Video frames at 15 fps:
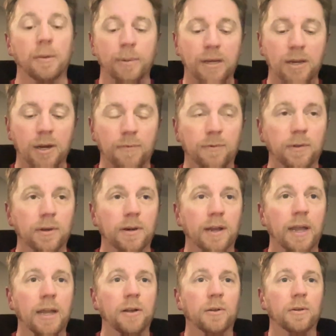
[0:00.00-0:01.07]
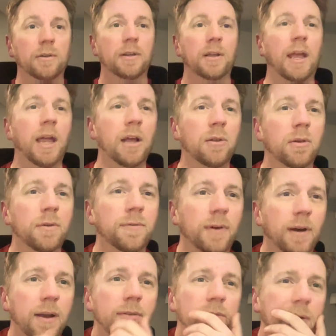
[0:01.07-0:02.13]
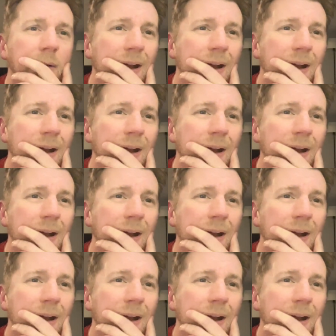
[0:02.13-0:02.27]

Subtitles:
be careful here. Angle. Angle in 5?